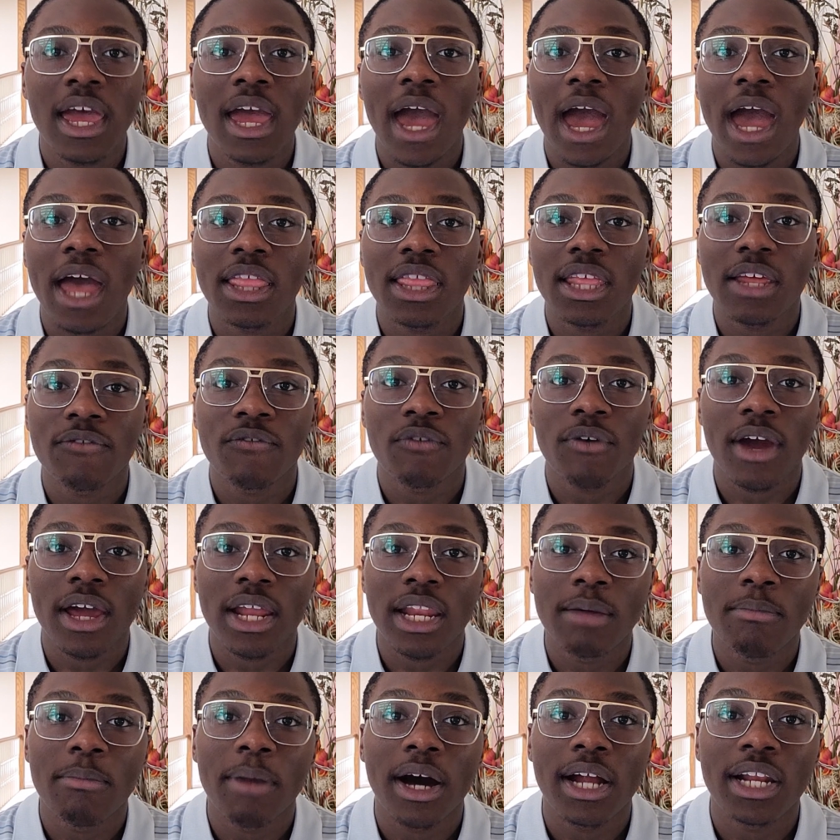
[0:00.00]
And then for
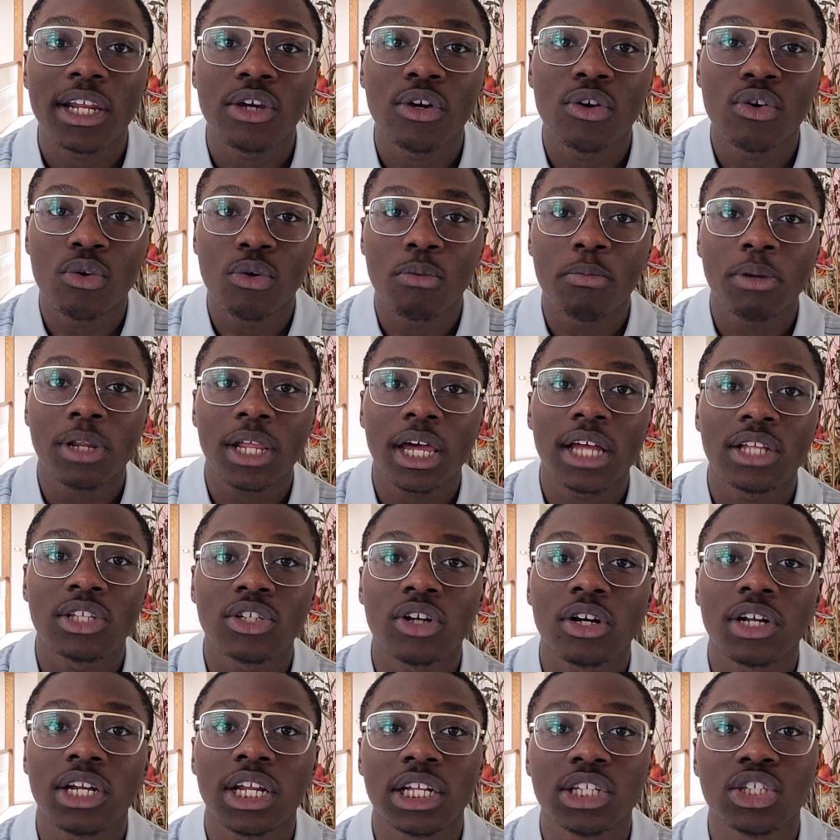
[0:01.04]
anybody who plans
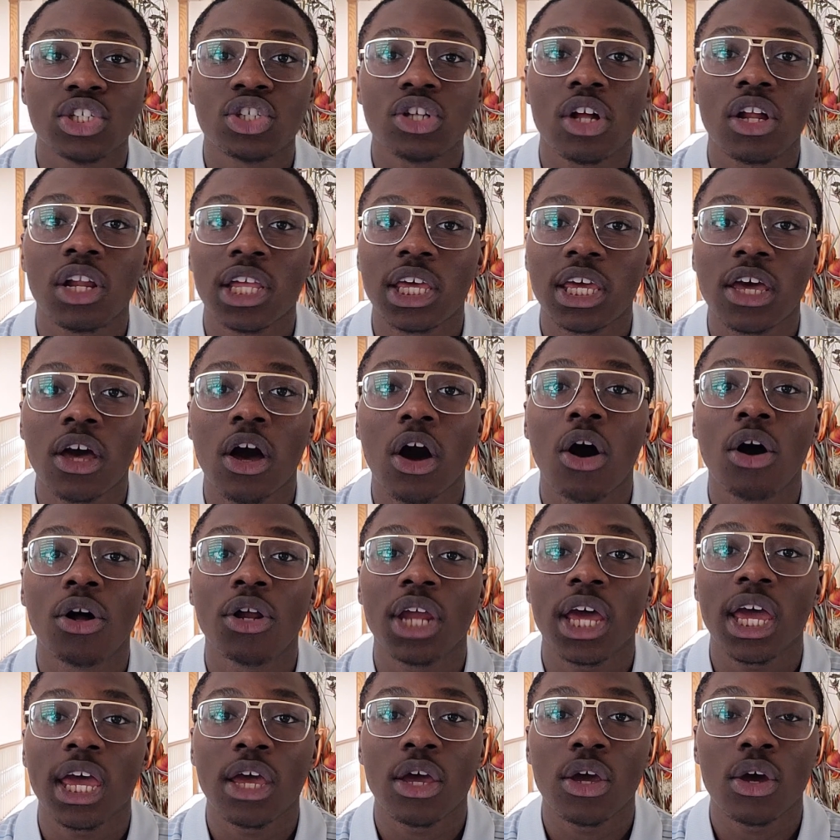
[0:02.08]
on installing it on
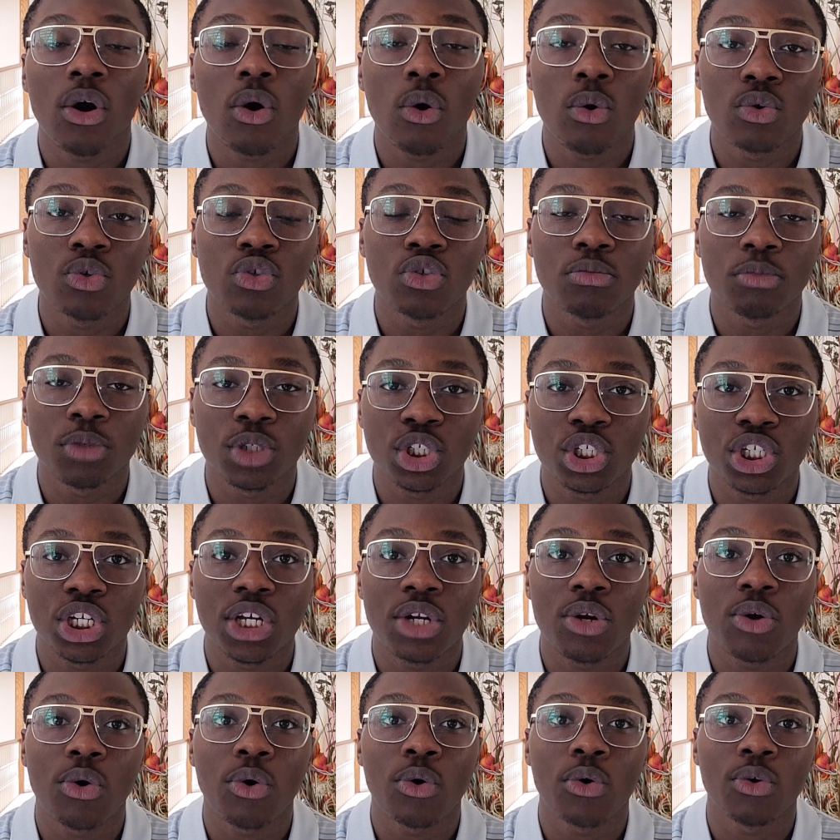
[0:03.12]
a older machine
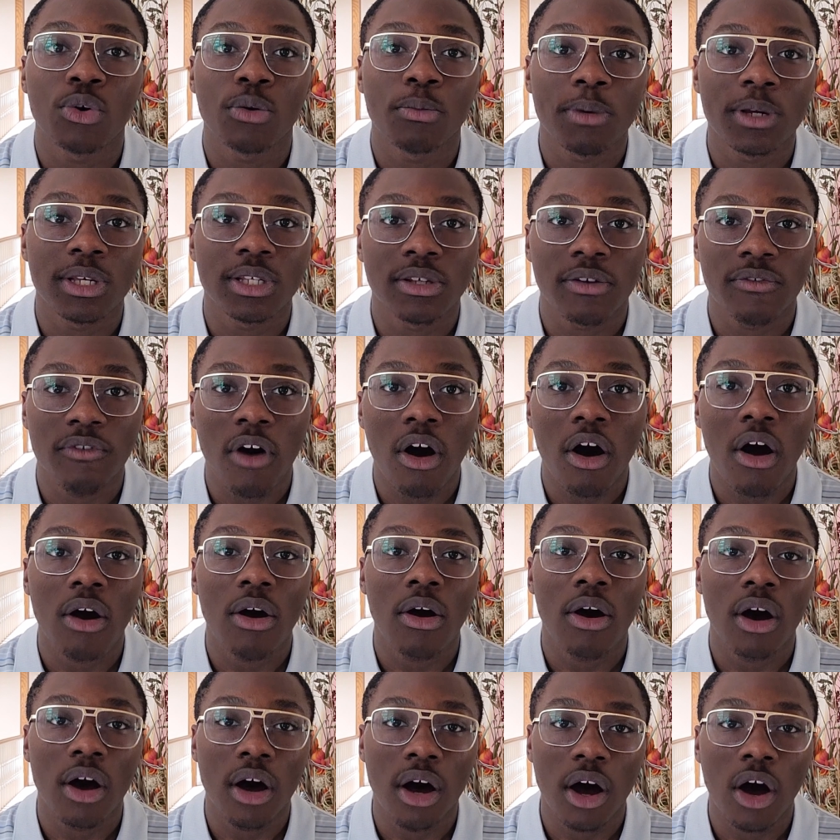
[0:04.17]
or older piece of
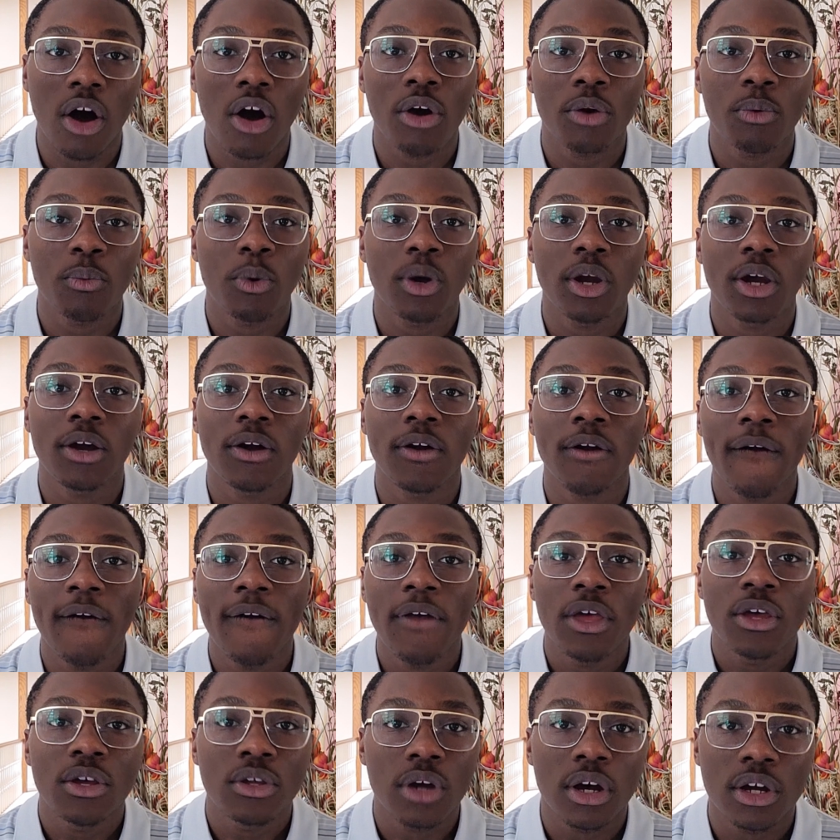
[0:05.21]
hardware,
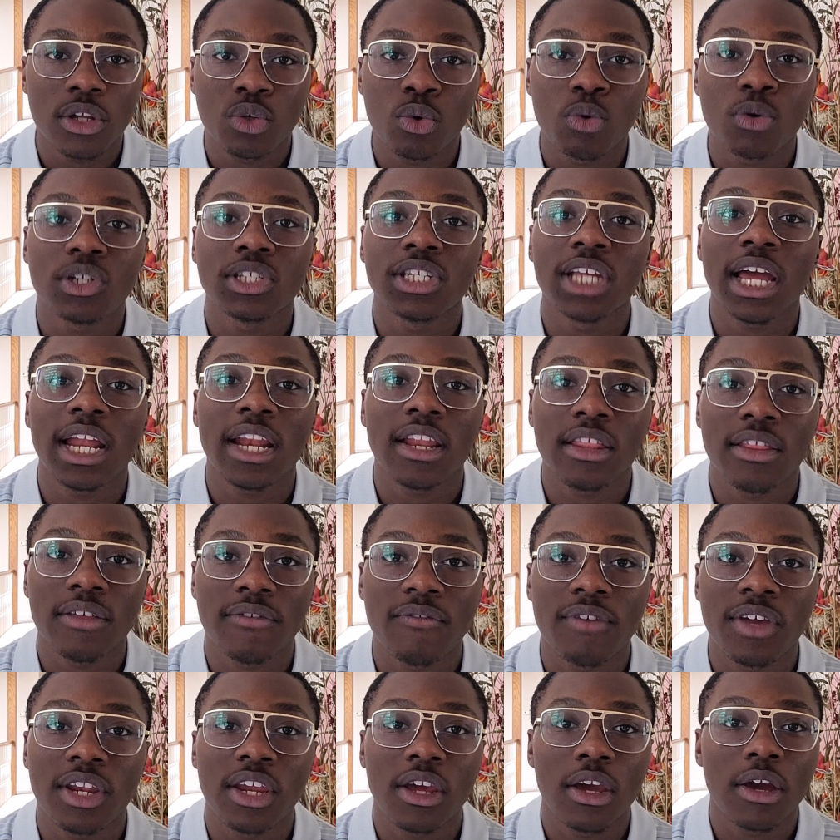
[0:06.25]
towards the end of the
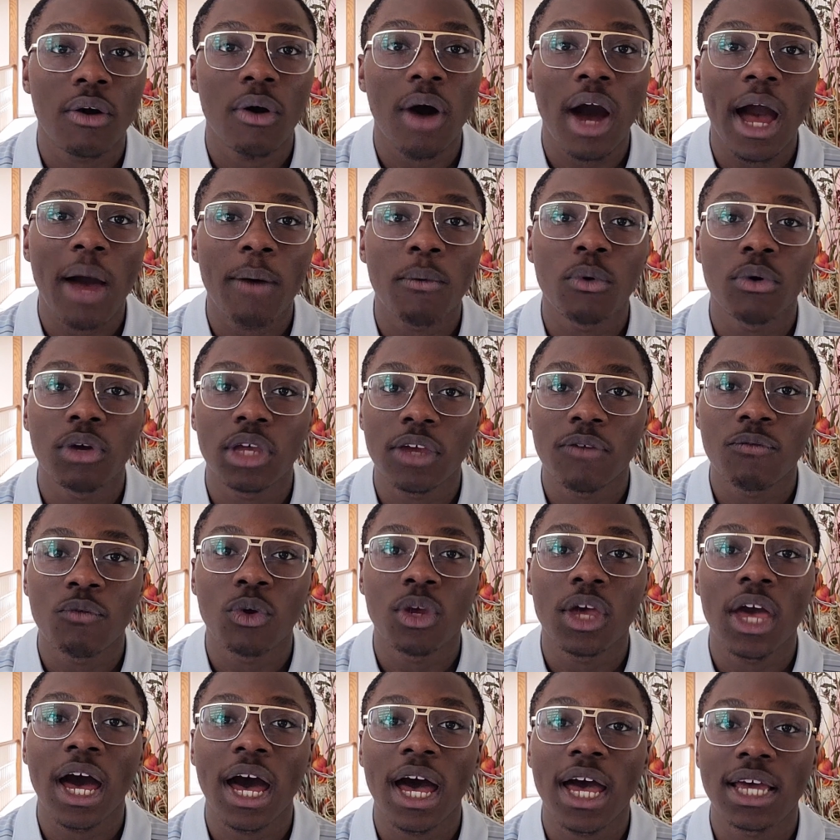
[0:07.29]
video I will give you
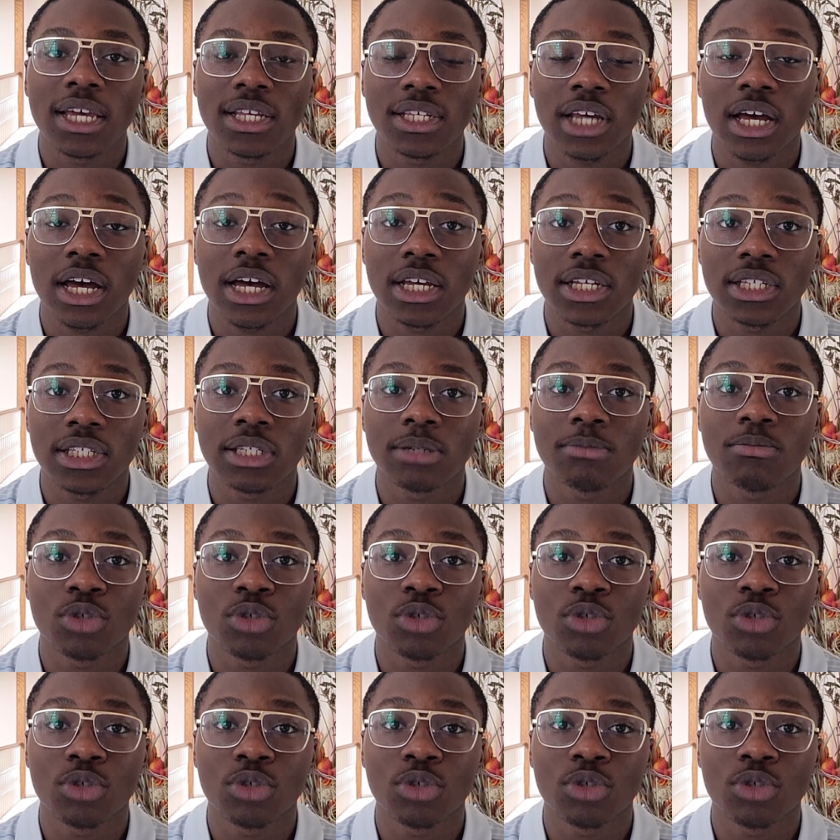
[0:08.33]
guys some